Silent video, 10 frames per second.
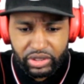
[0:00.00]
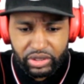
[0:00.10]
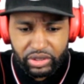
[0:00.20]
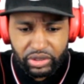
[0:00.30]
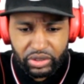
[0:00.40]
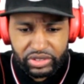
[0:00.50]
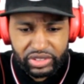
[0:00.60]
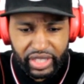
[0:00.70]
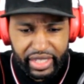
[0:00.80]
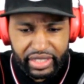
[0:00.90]
or
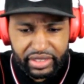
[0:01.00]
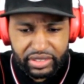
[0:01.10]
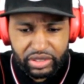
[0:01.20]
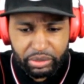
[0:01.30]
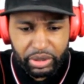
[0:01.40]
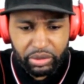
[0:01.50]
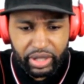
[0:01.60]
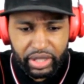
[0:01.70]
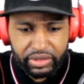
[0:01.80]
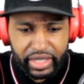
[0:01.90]
2nd, somewhere
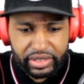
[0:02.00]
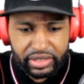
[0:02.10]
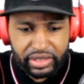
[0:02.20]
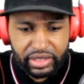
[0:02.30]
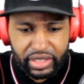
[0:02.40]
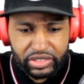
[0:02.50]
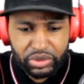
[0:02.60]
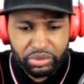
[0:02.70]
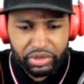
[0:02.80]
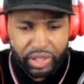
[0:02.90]
around that. Yeah,
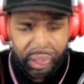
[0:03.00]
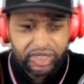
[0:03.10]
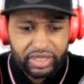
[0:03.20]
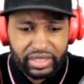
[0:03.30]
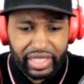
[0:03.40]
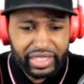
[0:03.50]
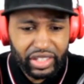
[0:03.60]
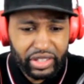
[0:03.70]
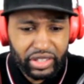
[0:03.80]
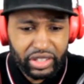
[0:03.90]
June 3rd. They did
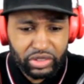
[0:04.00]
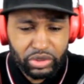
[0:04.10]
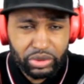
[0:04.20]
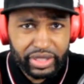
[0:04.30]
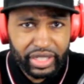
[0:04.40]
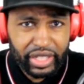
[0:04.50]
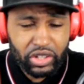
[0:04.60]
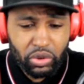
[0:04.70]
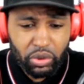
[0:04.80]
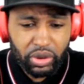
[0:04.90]
a uh, Google did a
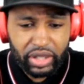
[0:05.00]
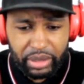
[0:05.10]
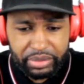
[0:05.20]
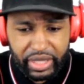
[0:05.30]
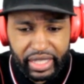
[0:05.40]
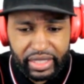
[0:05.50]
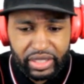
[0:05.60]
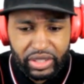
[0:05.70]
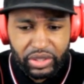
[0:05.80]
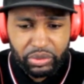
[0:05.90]
core update
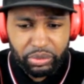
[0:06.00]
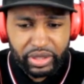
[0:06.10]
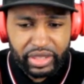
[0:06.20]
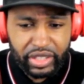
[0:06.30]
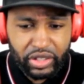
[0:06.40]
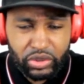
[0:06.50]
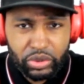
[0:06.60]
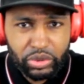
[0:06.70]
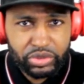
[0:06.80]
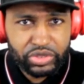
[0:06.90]
with their
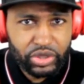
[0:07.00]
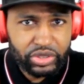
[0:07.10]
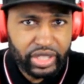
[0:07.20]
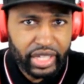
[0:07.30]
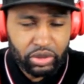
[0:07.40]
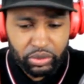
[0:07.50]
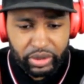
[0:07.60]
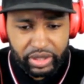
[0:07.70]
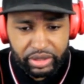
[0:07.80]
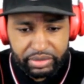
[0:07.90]
Google search
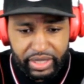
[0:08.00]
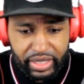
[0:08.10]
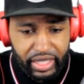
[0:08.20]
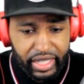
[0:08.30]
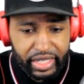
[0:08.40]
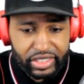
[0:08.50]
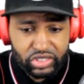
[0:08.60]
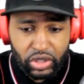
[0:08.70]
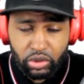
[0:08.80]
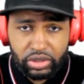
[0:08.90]
algorithm and it
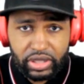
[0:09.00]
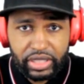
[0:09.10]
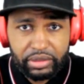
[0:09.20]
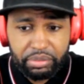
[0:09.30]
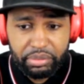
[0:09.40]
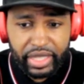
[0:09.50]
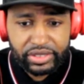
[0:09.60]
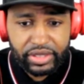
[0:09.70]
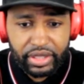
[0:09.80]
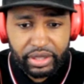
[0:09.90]
totally
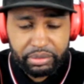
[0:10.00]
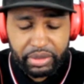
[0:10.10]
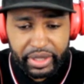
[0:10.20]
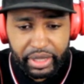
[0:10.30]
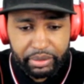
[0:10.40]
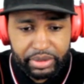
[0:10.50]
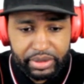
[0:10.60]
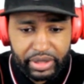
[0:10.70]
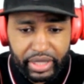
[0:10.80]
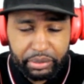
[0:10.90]
messed them up.
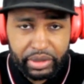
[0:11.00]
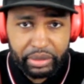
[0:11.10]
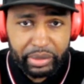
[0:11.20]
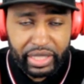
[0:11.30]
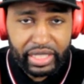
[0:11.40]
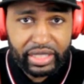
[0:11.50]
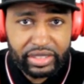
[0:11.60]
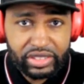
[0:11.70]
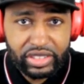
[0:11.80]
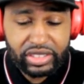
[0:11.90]
That meaning
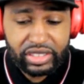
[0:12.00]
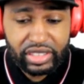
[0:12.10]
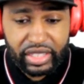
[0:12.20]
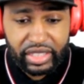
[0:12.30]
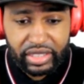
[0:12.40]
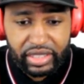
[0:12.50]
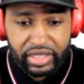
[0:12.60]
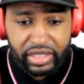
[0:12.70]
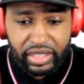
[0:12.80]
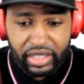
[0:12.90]
CCN
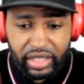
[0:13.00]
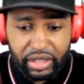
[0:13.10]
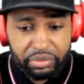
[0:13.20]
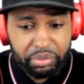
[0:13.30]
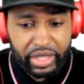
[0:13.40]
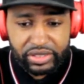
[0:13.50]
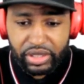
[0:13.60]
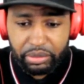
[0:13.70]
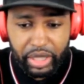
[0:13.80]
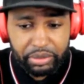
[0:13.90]
uh, messed
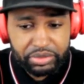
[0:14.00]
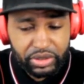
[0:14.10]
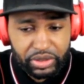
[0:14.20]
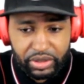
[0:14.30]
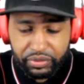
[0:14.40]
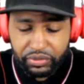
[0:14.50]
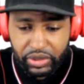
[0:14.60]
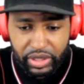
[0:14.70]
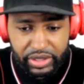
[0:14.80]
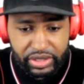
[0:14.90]
them up to the
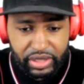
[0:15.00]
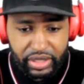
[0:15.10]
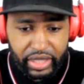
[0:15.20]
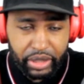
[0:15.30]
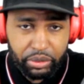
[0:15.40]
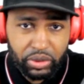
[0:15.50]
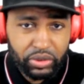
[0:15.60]
fullest. They were